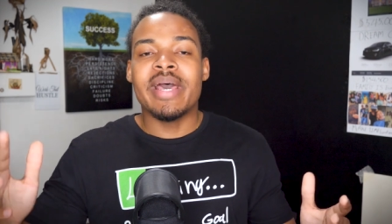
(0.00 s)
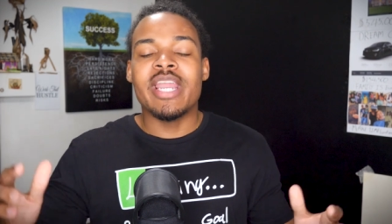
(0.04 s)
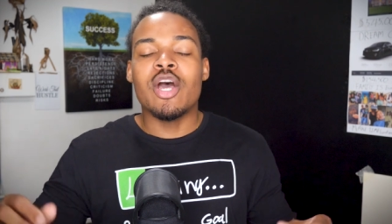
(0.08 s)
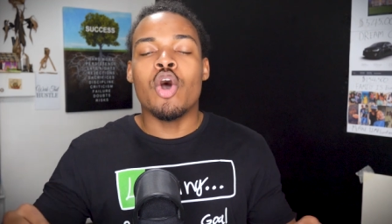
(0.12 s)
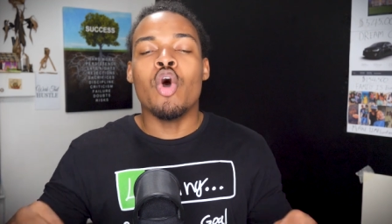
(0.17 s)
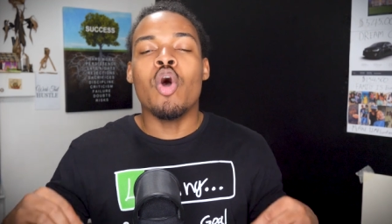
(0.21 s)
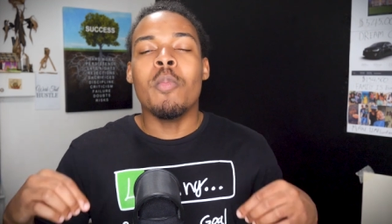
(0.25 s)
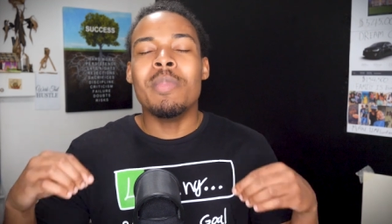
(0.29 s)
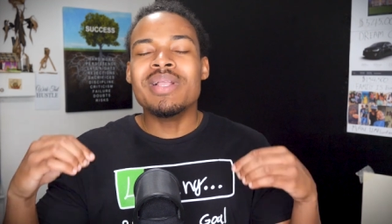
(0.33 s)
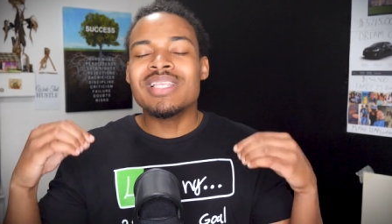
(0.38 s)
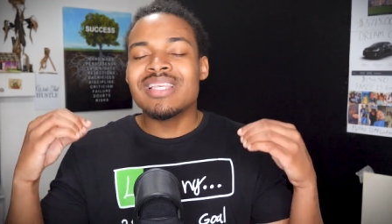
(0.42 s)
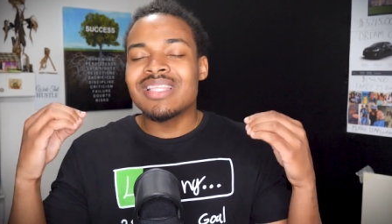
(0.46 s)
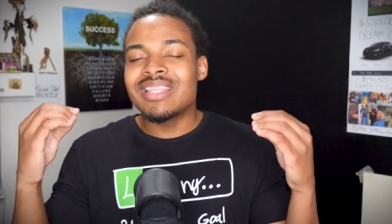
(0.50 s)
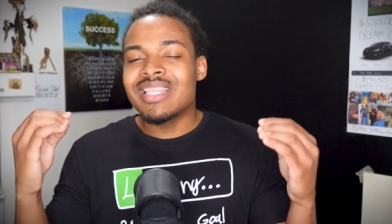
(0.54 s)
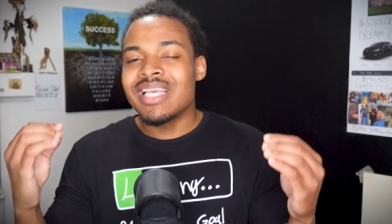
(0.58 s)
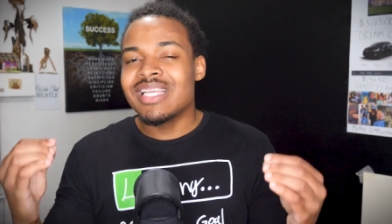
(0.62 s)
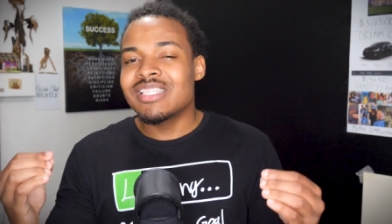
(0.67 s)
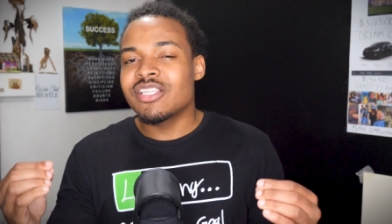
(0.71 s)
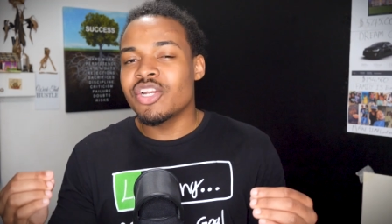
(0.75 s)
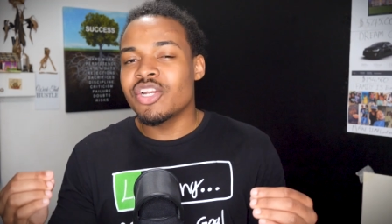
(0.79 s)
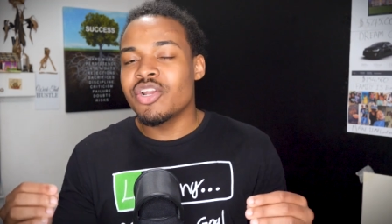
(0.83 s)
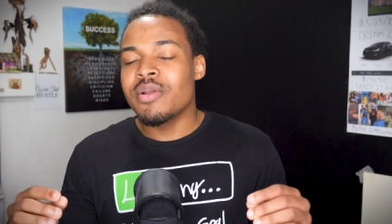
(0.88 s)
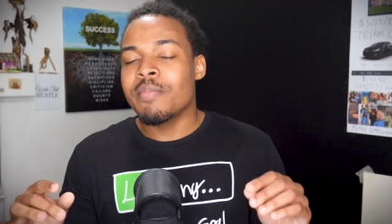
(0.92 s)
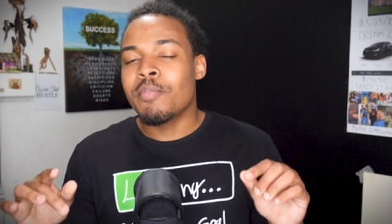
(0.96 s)
and a whole bunch of
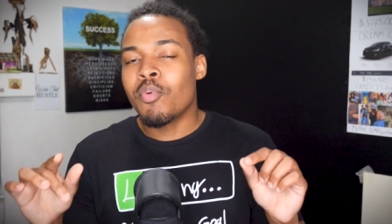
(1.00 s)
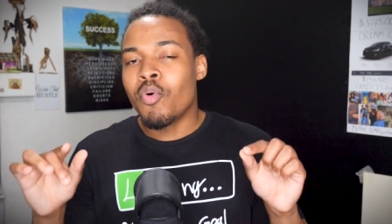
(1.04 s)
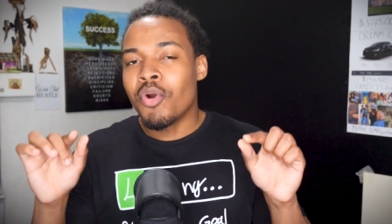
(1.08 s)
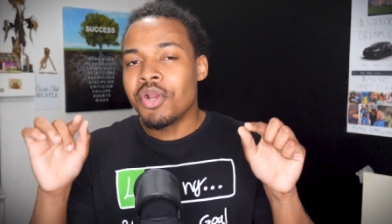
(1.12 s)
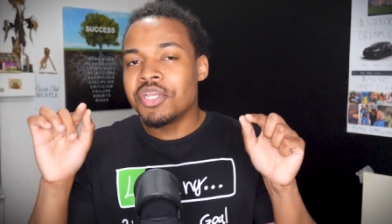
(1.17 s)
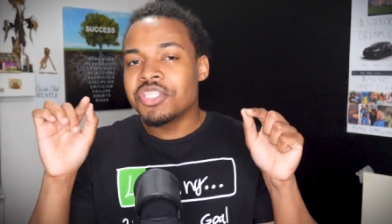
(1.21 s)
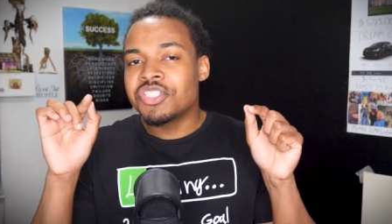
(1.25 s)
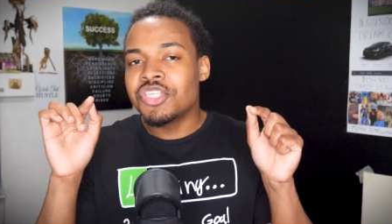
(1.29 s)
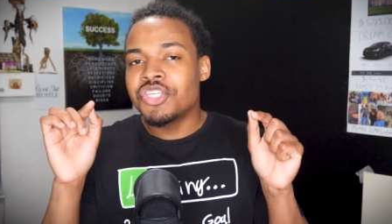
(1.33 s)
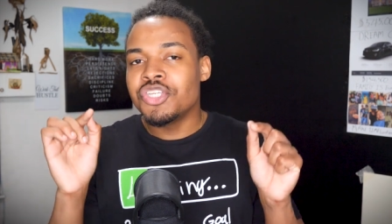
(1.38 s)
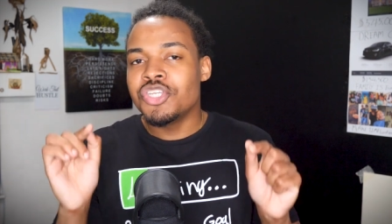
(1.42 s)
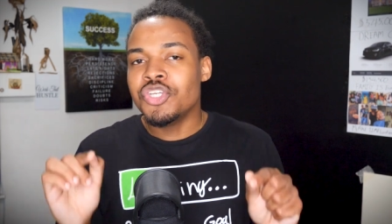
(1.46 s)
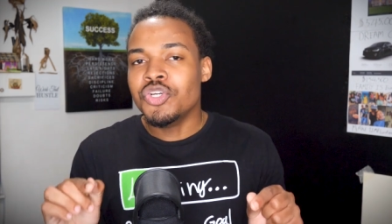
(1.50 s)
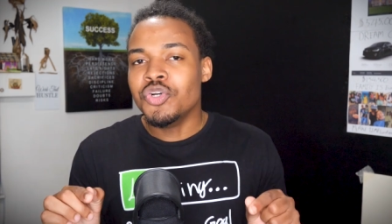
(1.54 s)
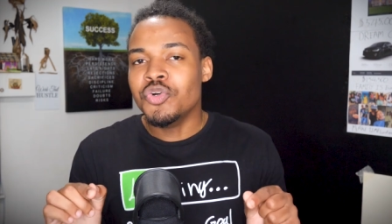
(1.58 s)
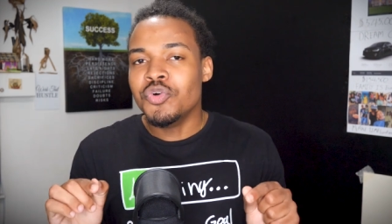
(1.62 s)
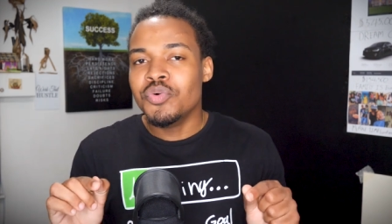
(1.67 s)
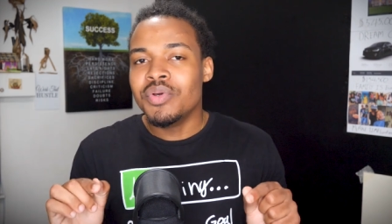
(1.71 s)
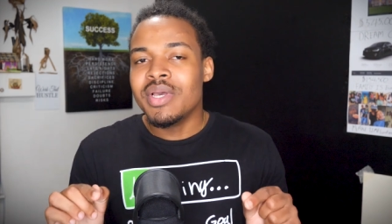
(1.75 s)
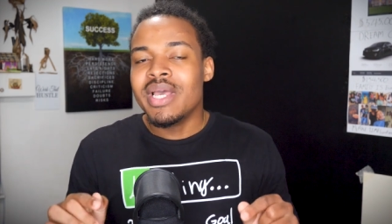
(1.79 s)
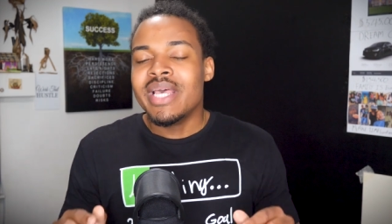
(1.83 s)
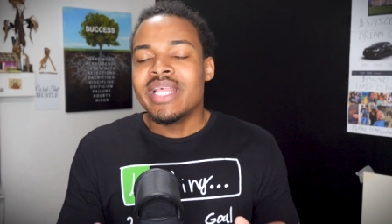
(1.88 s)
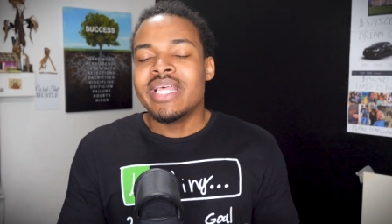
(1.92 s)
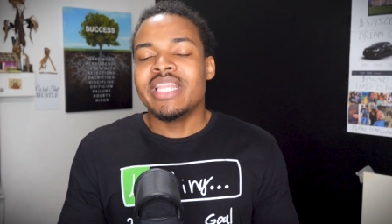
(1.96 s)
things that are important to
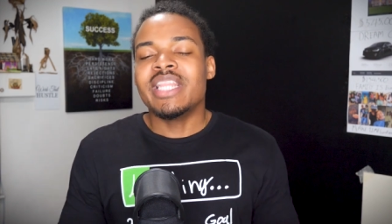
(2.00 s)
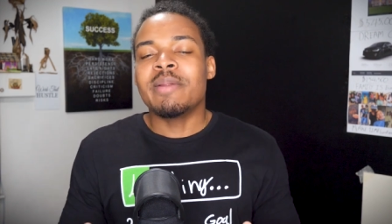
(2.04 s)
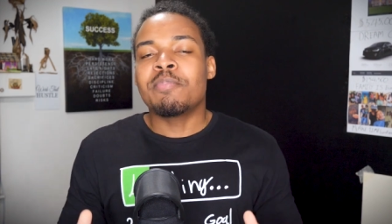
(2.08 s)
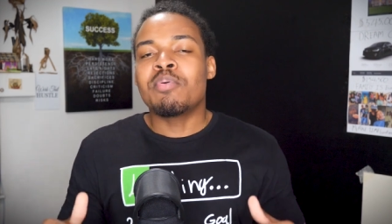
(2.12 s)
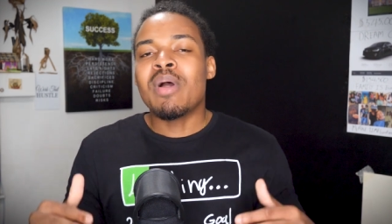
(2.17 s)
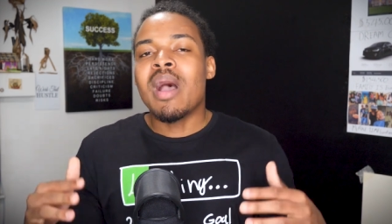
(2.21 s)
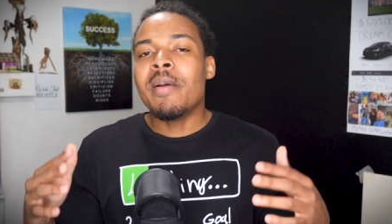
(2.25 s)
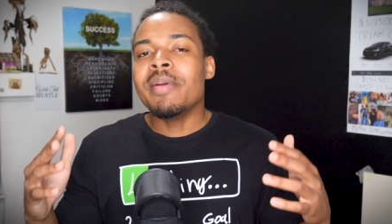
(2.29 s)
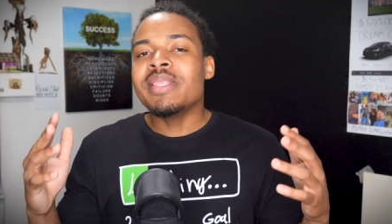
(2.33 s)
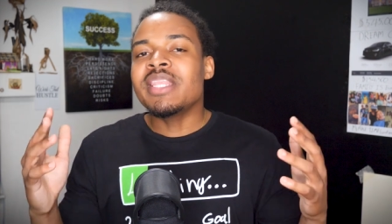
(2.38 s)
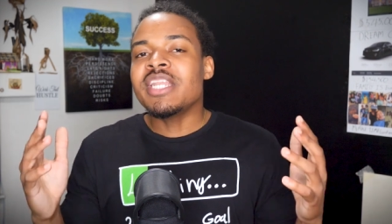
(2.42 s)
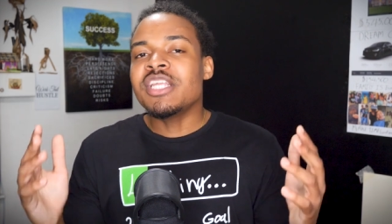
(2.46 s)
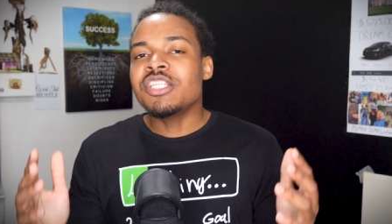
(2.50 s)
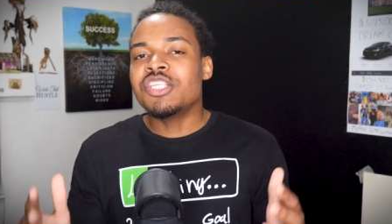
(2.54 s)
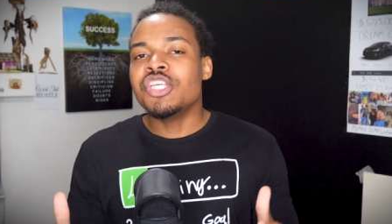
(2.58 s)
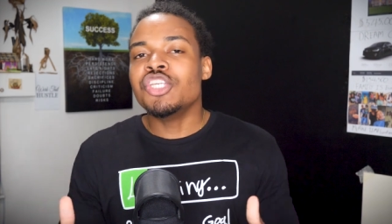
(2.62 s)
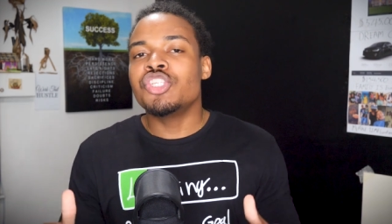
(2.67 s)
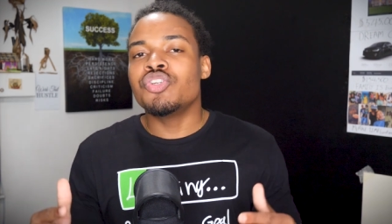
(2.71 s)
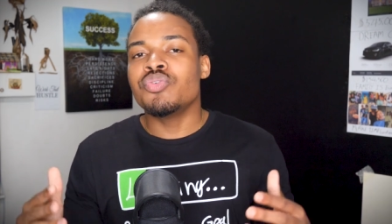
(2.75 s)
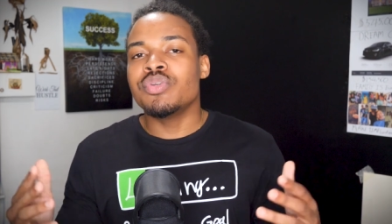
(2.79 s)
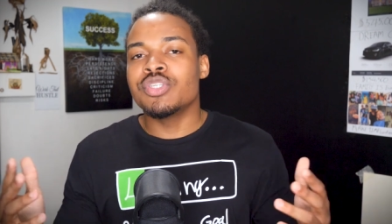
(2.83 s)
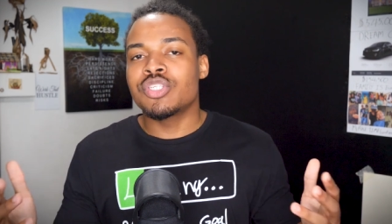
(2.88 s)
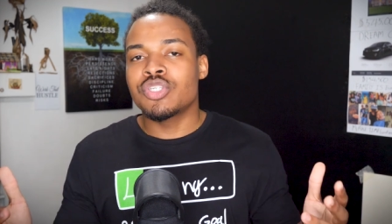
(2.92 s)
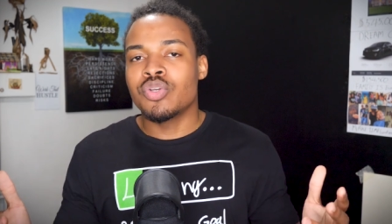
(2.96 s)
you that they probably didn't
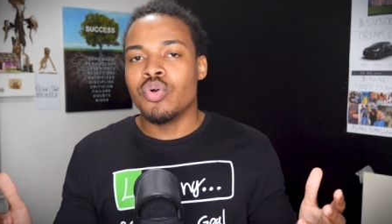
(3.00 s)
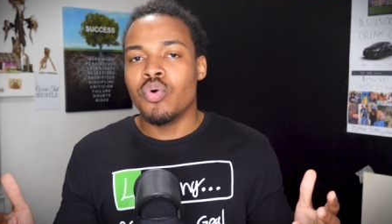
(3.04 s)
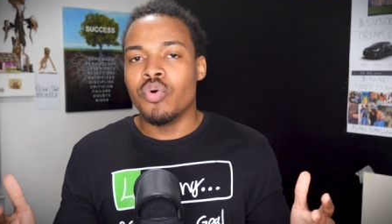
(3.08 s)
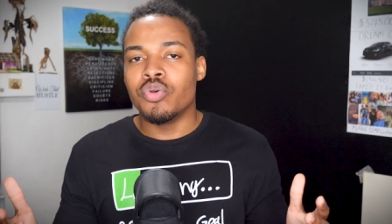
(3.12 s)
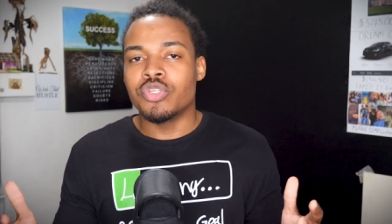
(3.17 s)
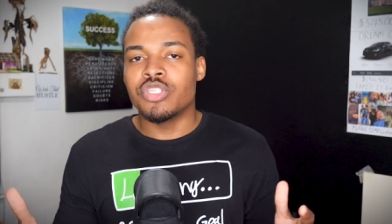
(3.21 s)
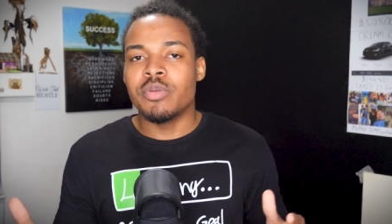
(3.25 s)
teach you in school.